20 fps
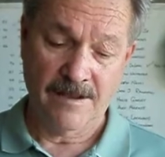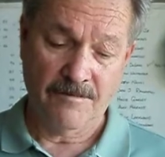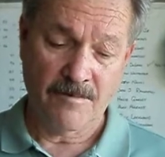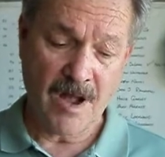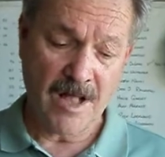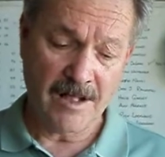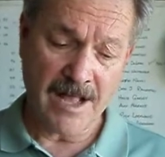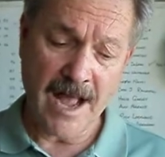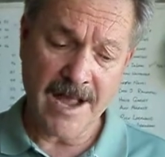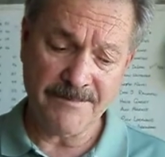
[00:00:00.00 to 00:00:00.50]

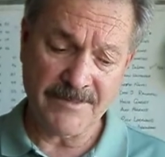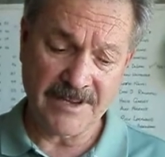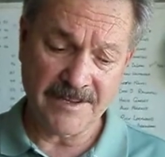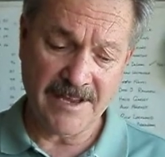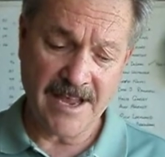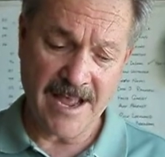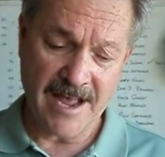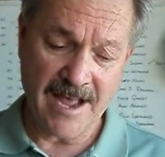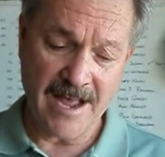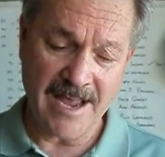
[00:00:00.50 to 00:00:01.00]
Well,
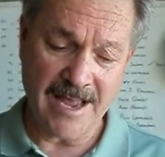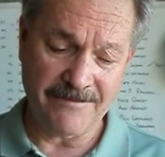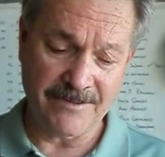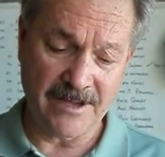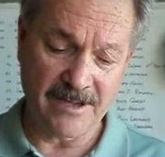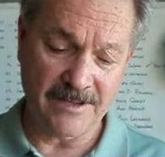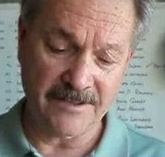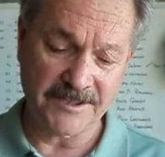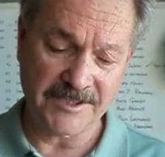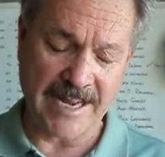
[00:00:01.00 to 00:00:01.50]
I have
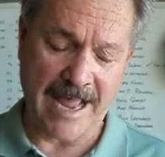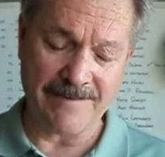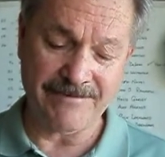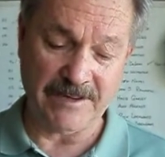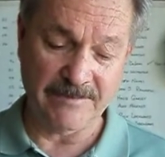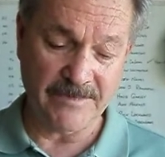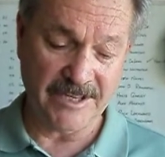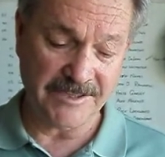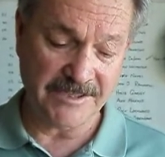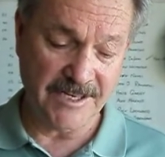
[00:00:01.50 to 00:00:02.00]
a
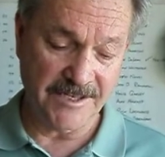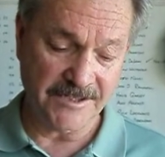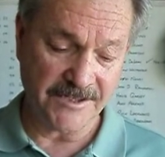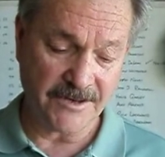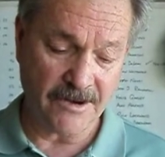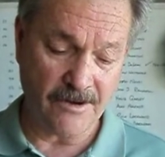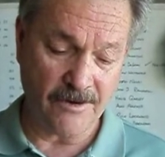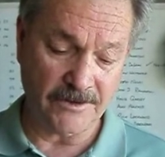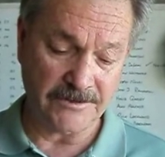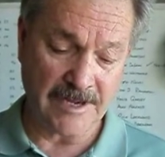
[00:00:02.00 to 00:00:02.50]
staffing business
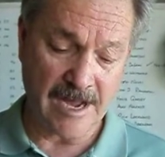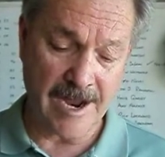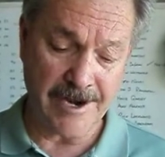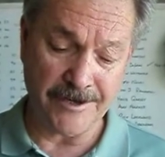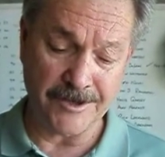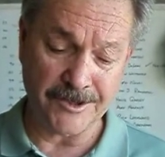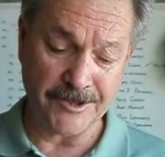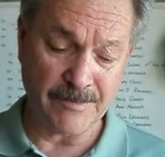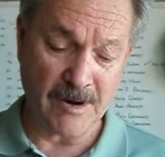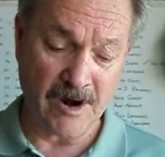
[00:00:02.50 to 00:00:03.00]
called
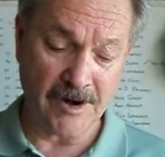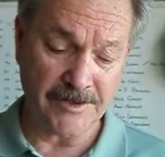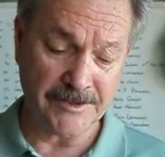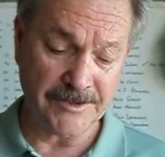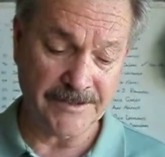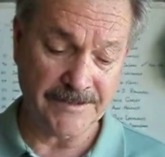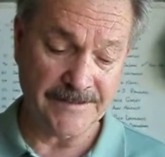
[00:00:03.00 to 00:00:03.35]
Hire Smart.